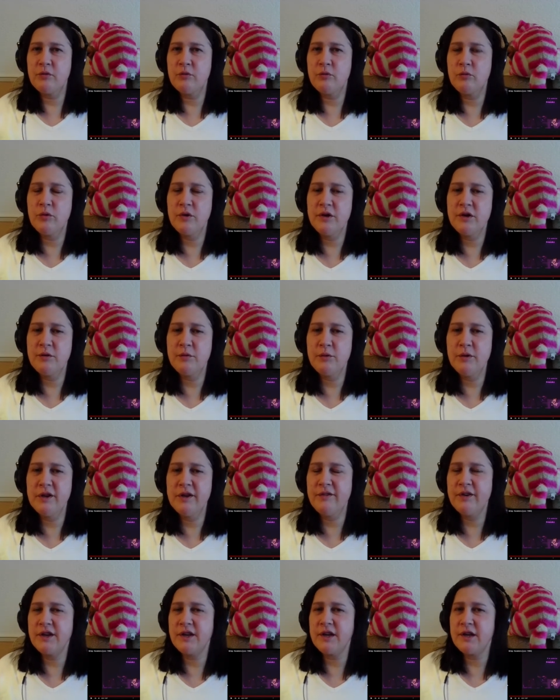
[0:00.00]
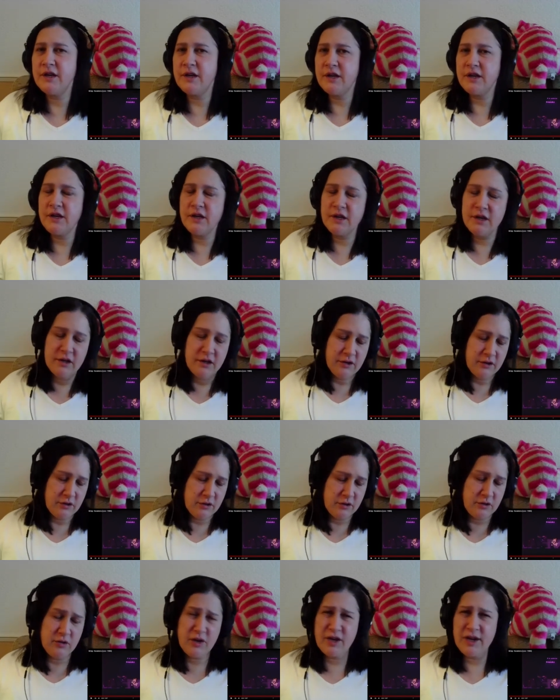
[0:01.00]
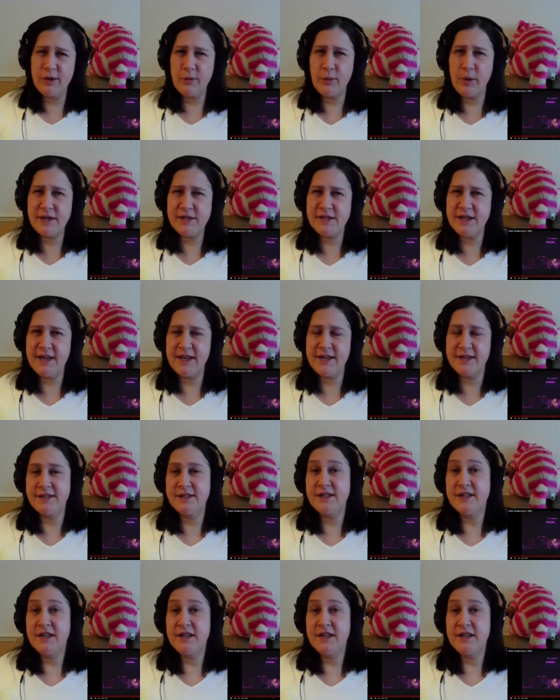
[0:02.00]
we're we're living in a nuclear wasteland